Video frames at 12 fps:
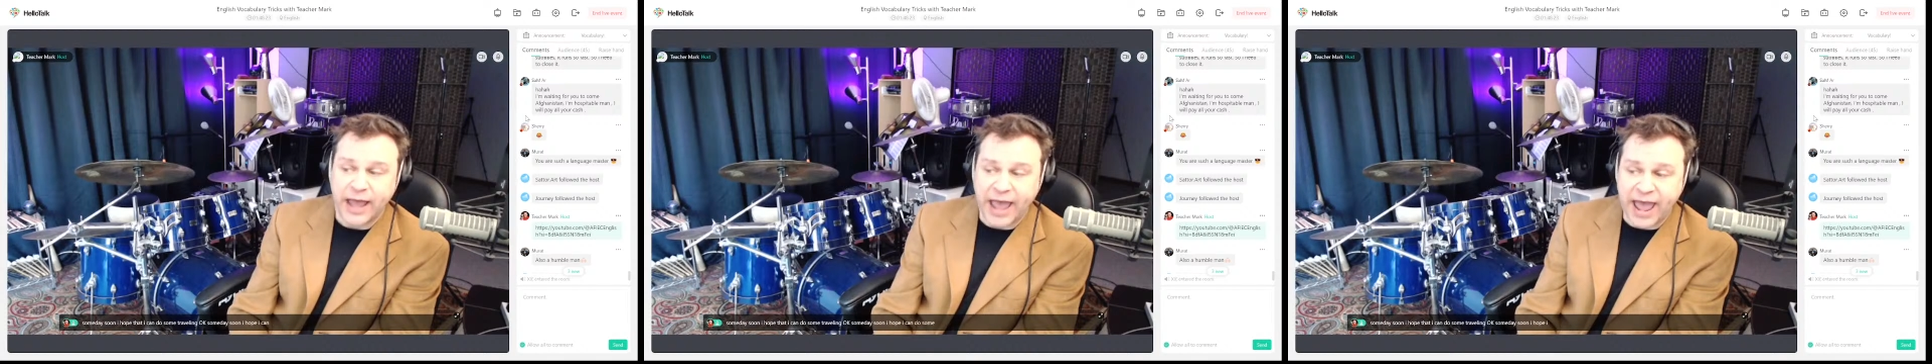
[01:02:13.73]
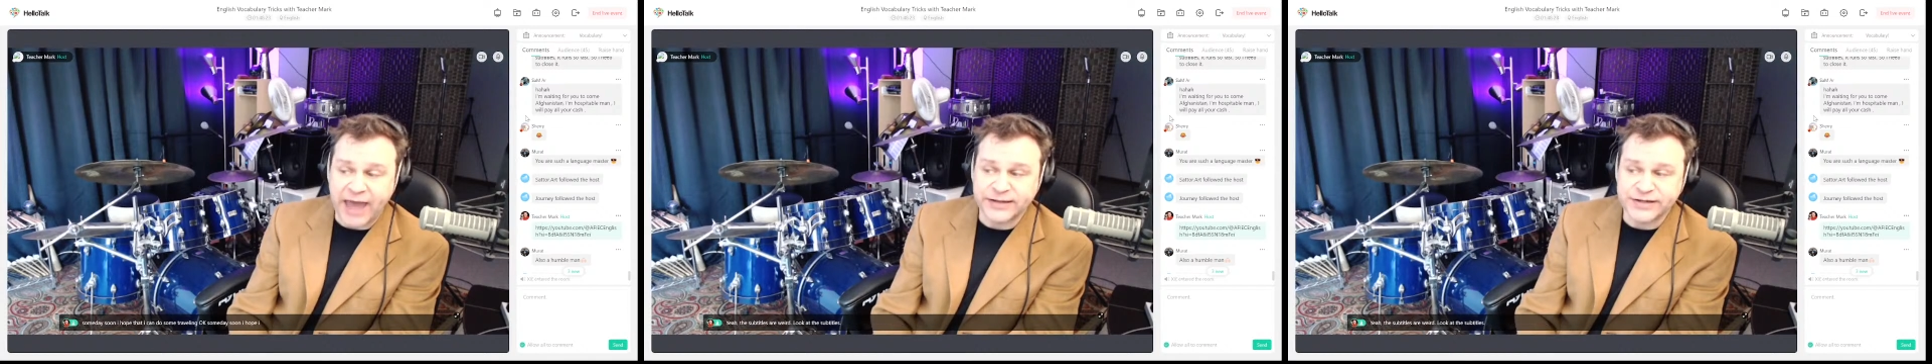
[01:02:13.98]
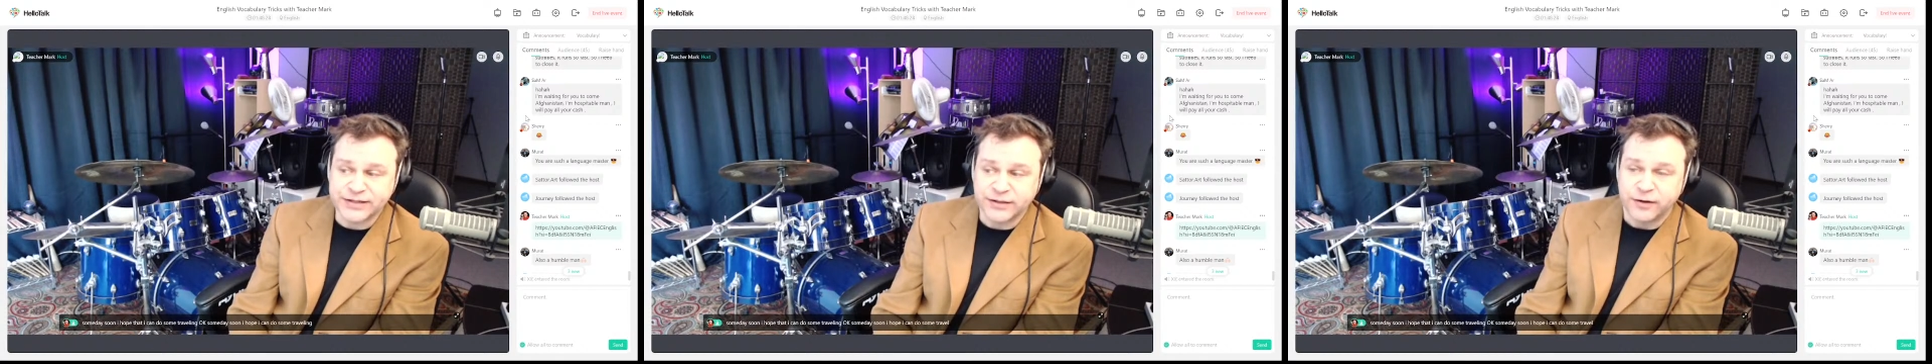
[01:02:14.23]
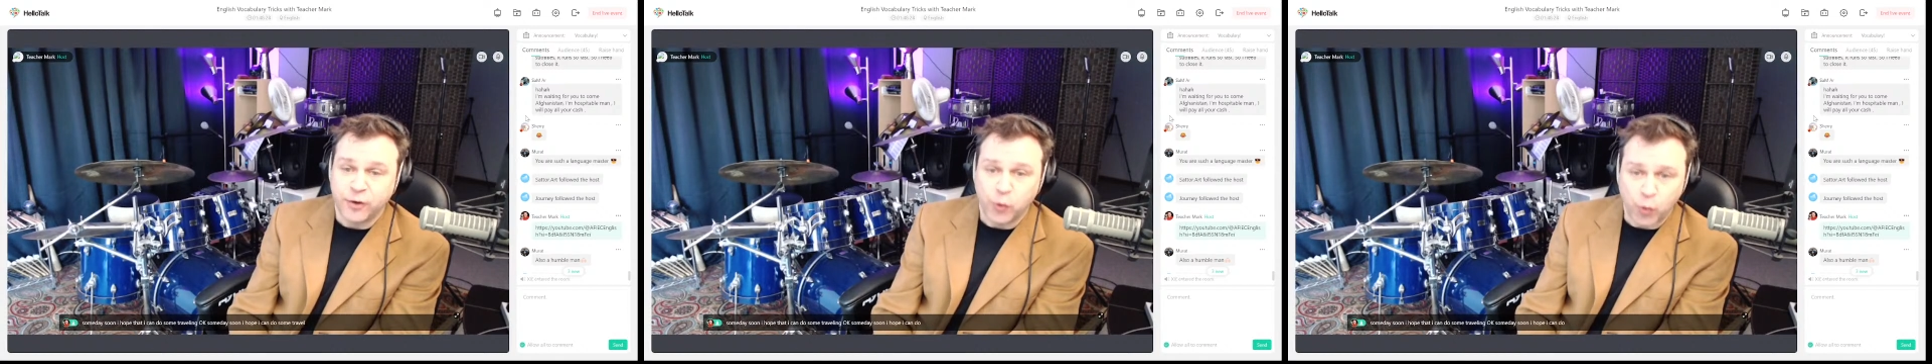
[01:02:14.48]
And
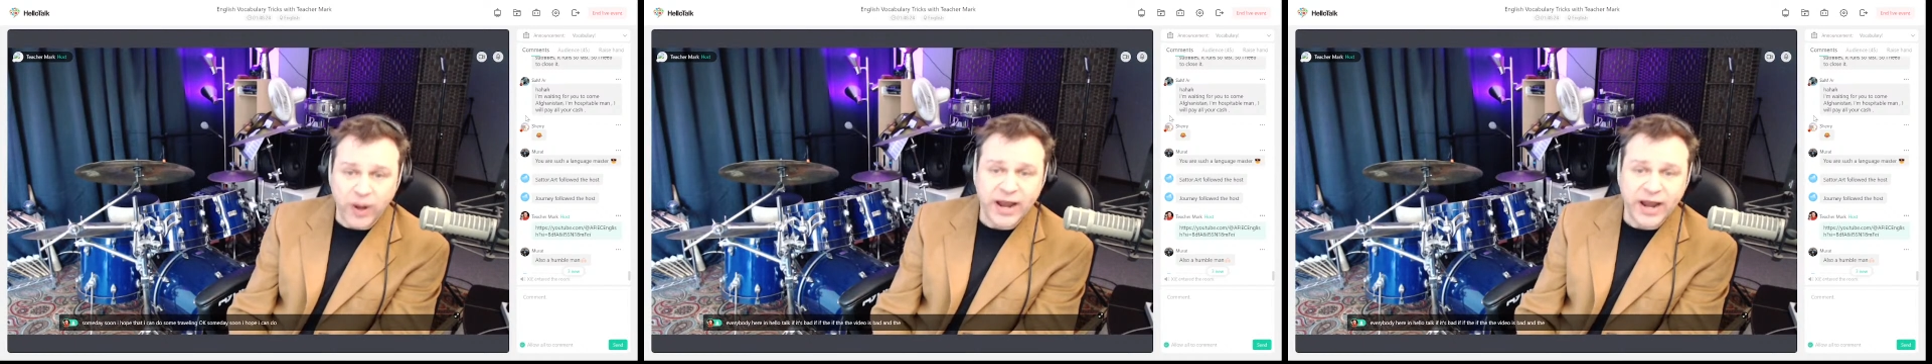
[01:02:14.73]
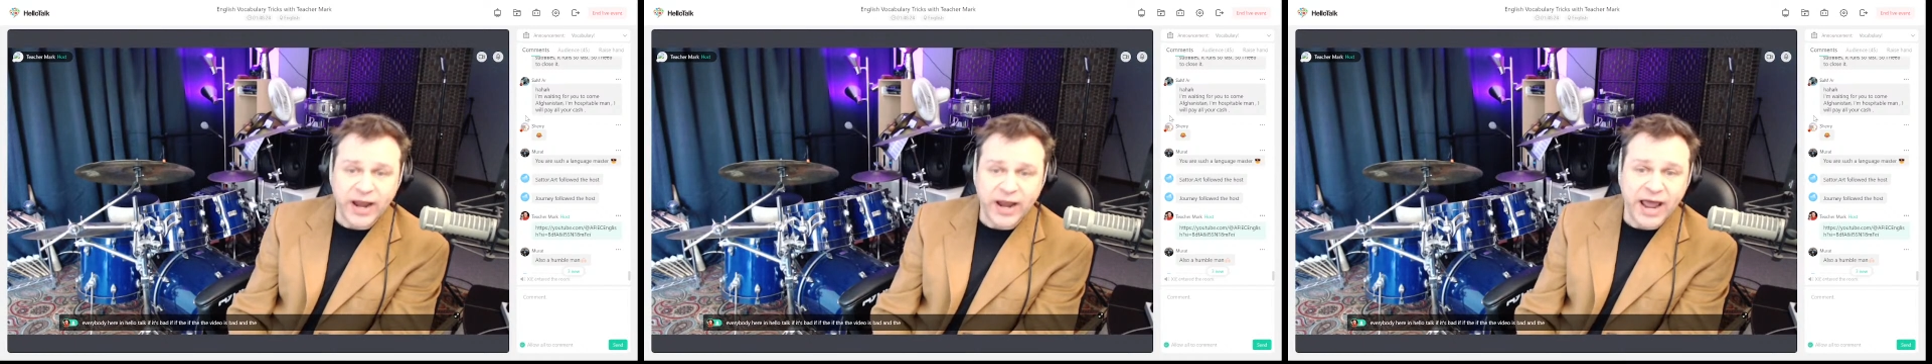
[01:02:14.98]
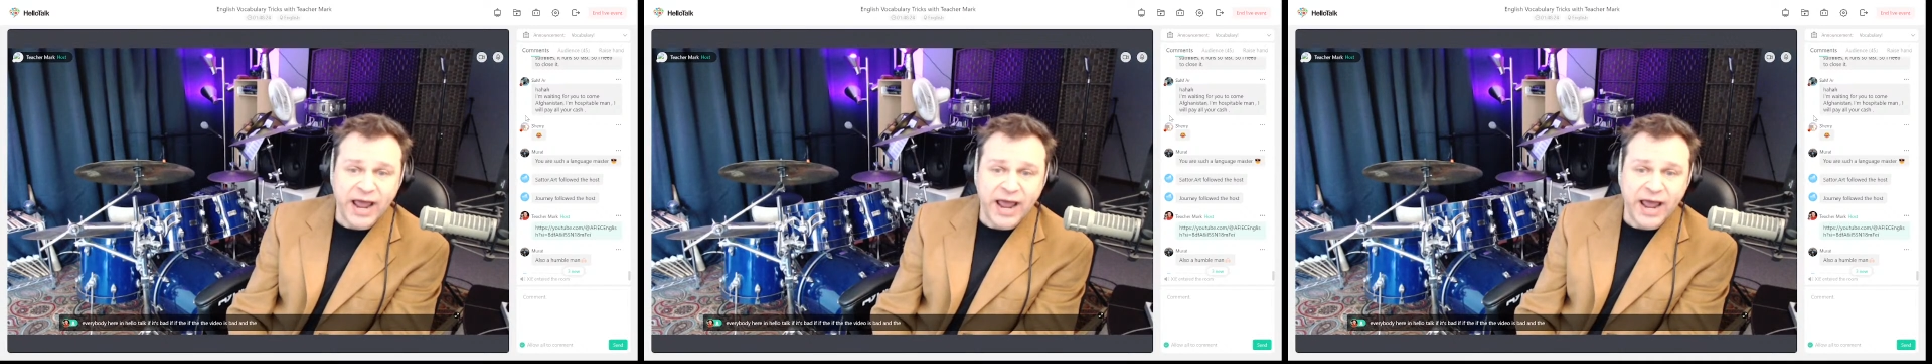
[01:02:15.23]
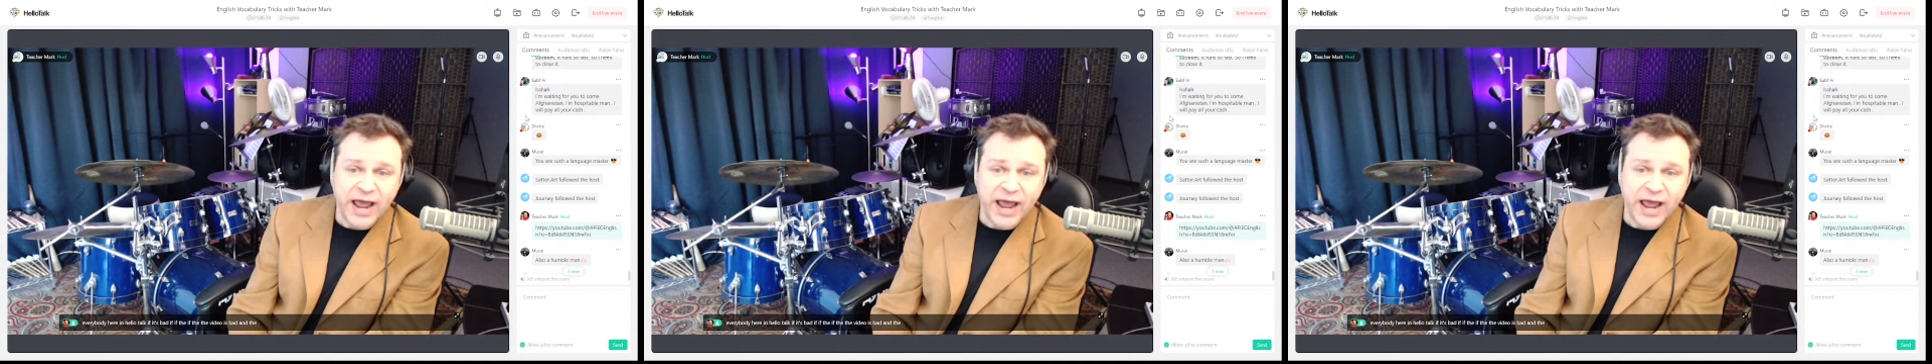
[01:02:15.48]
when I travel,